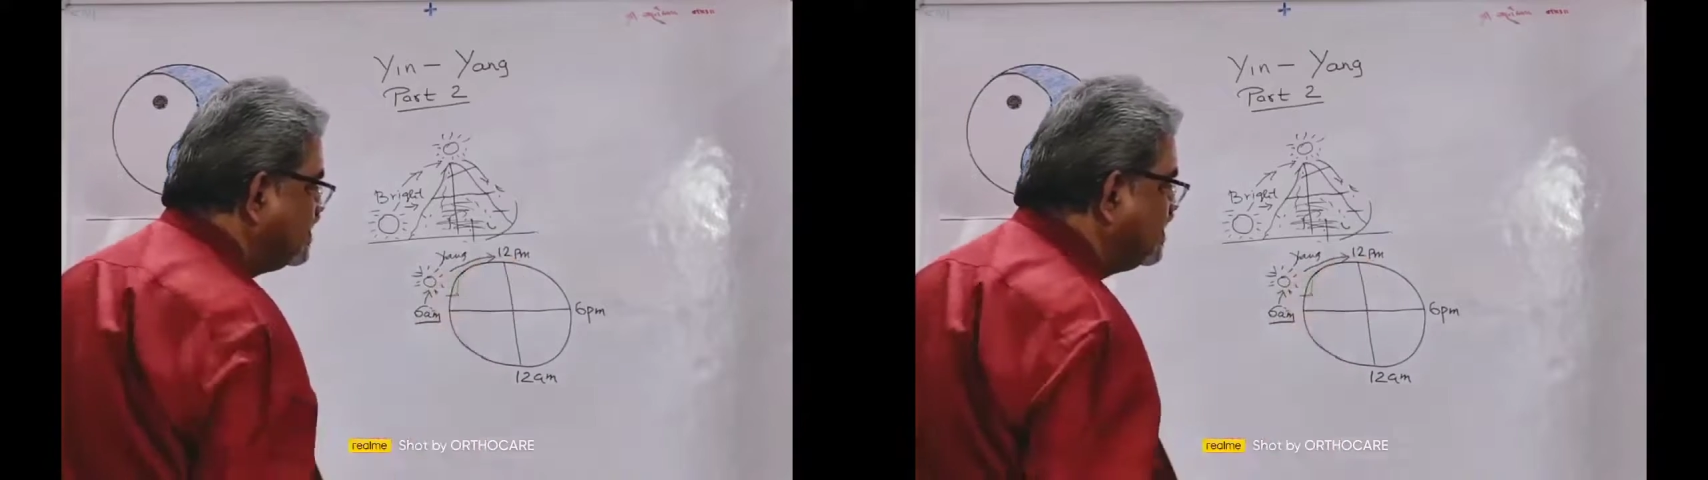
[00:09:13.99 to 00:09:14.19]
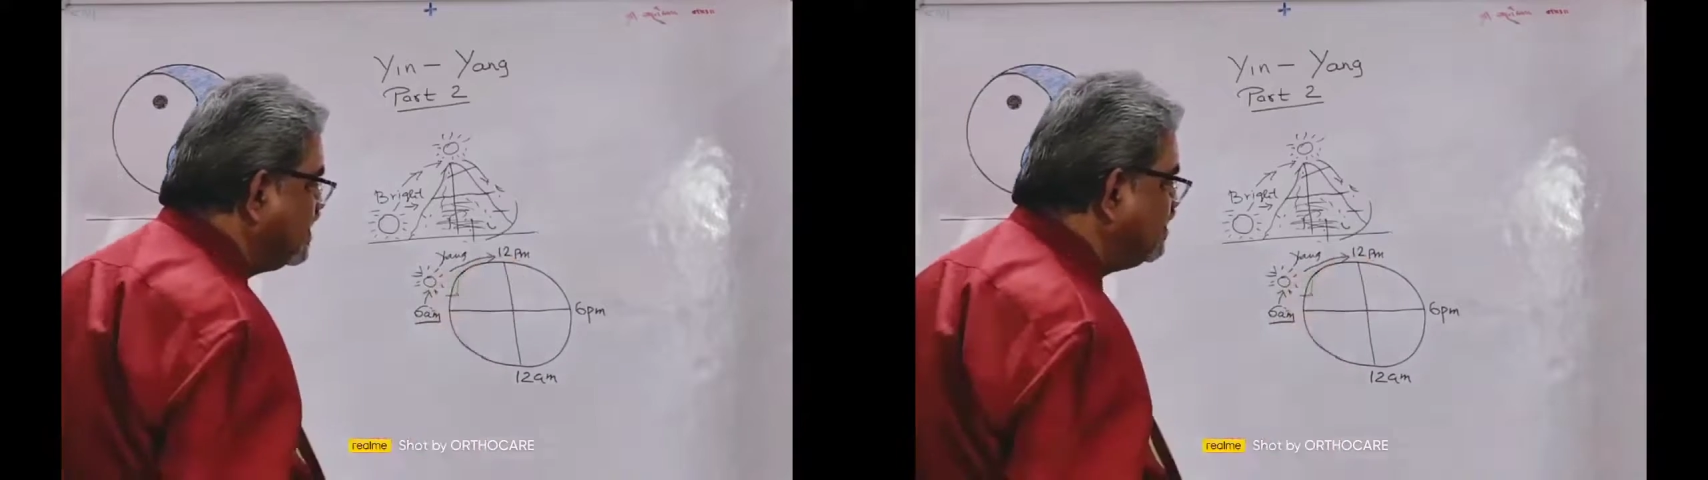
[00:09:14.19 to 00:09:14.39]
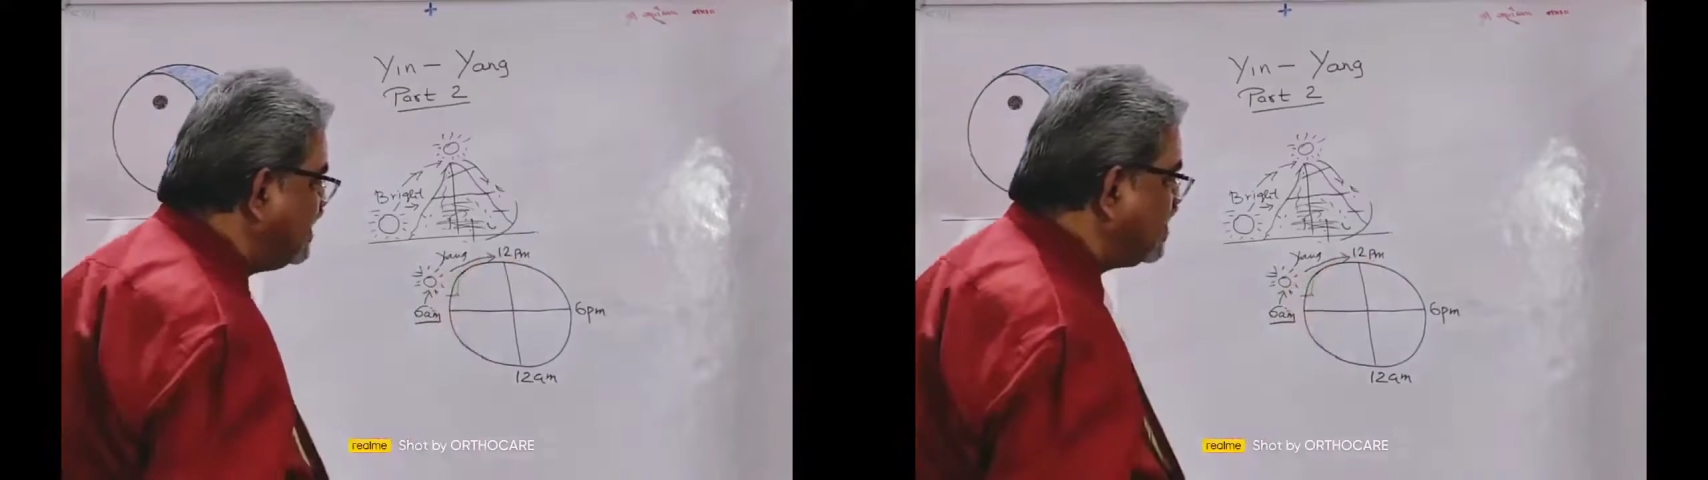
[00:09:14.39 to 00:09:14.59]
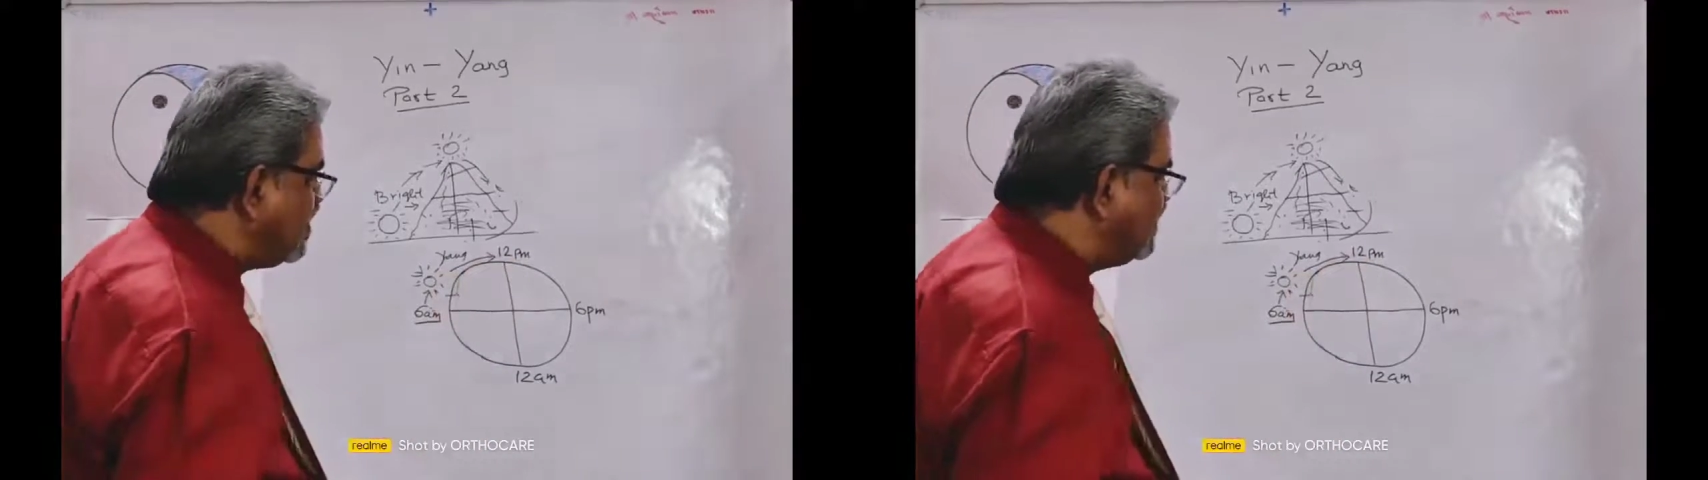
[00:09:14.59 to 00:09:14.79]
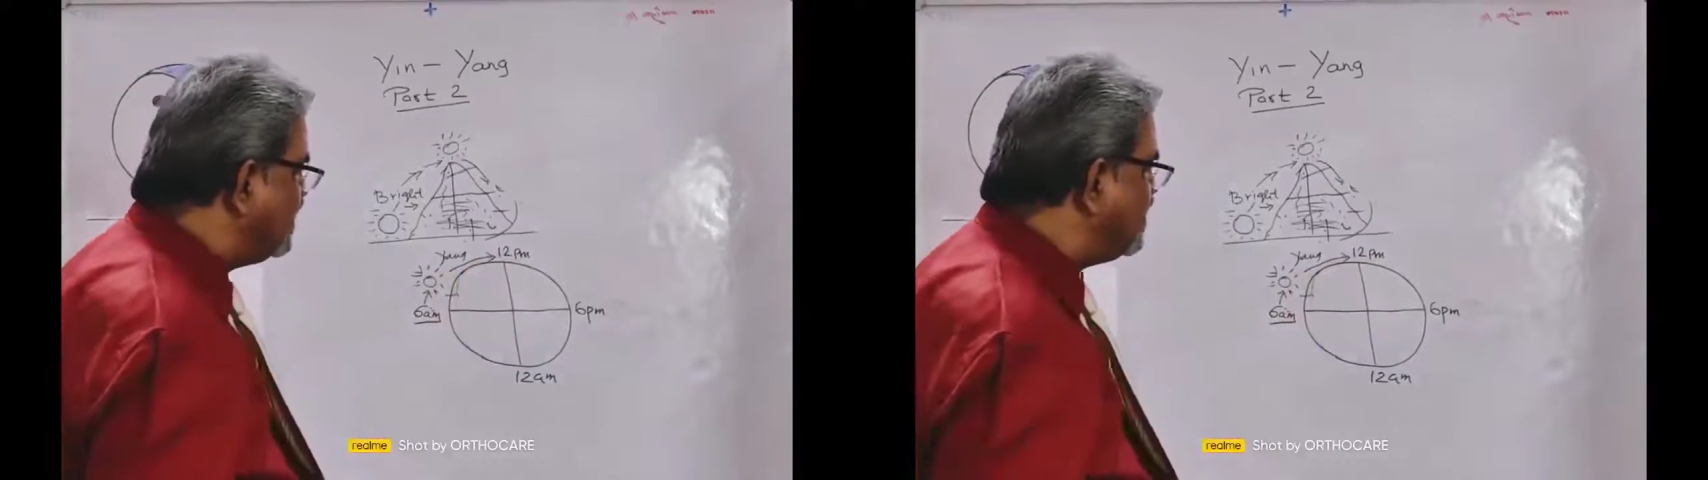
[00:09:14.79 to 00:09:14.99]
the peak
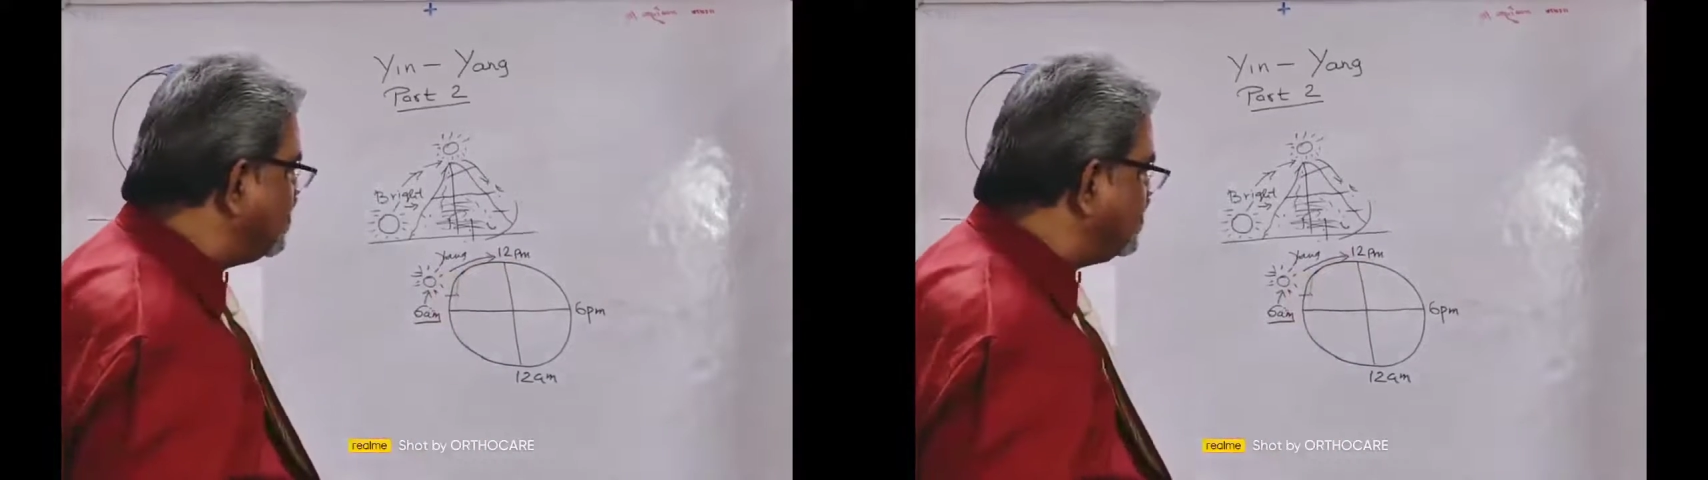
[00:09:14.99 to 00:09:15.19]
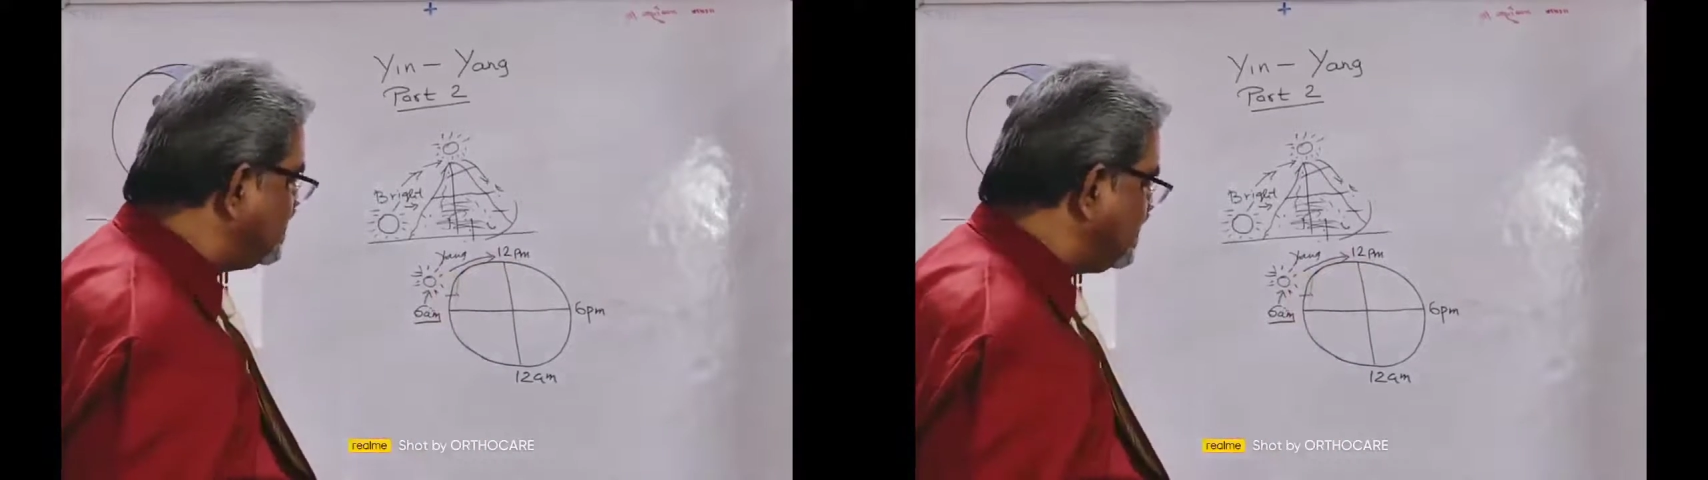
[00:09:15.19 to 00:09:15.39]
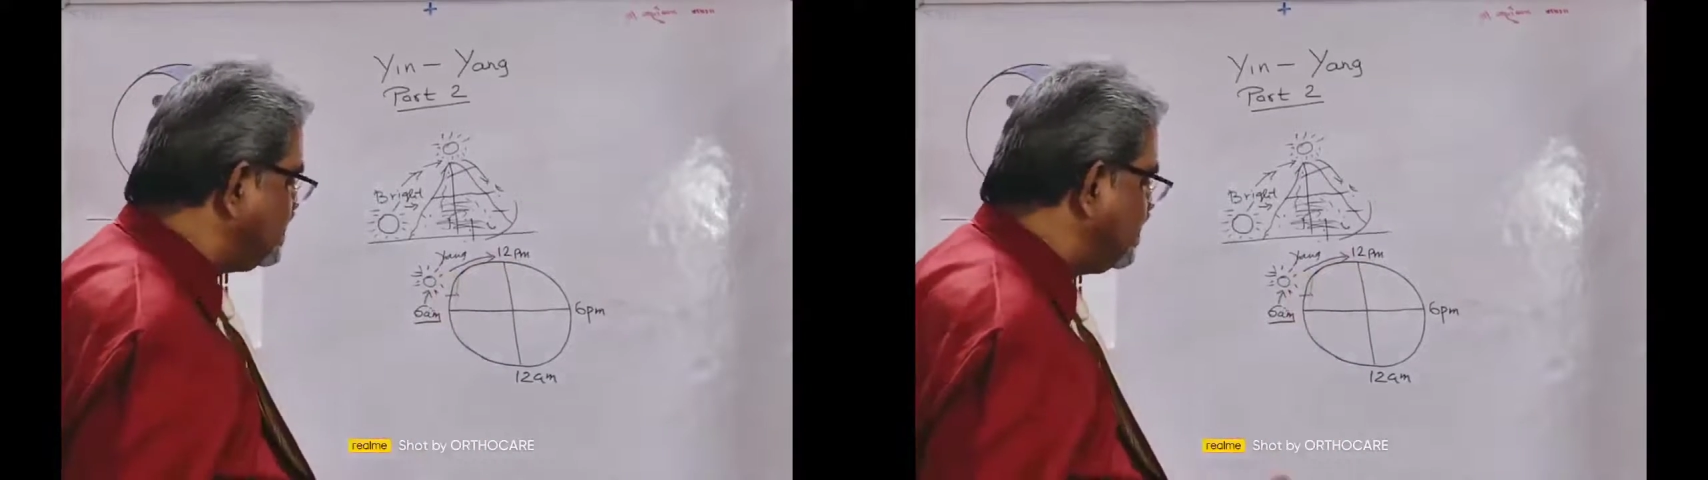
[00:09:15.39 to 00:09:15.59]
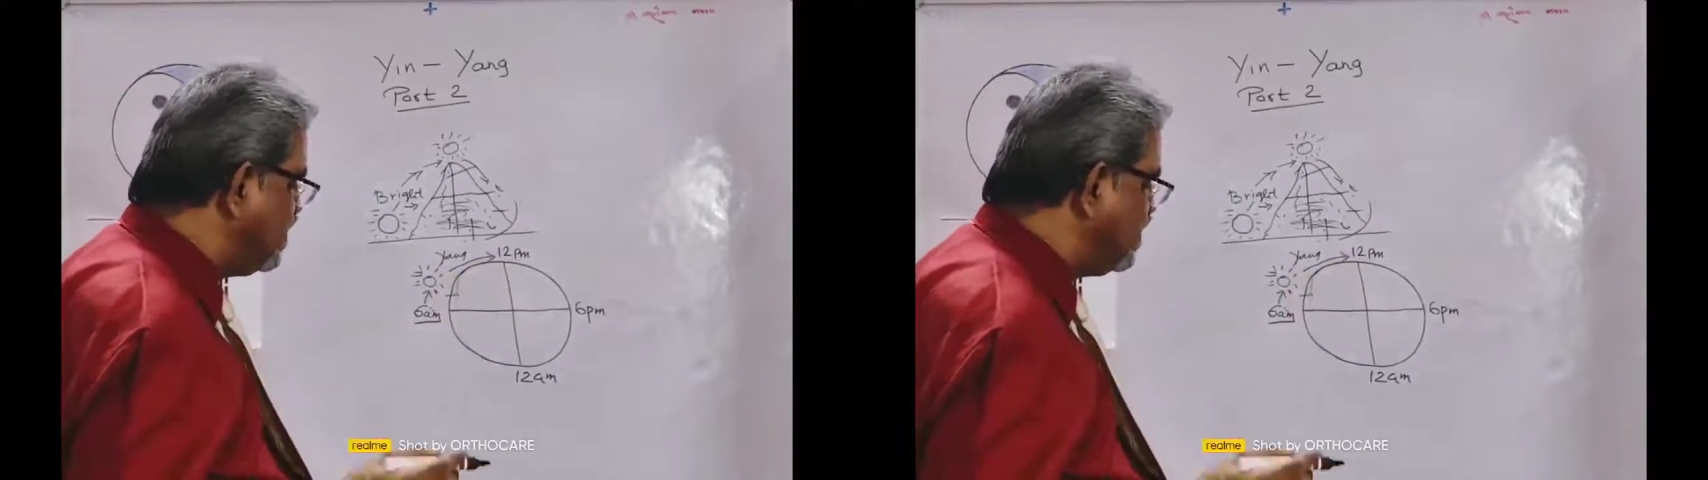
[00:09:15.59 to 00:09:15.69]
of the mountain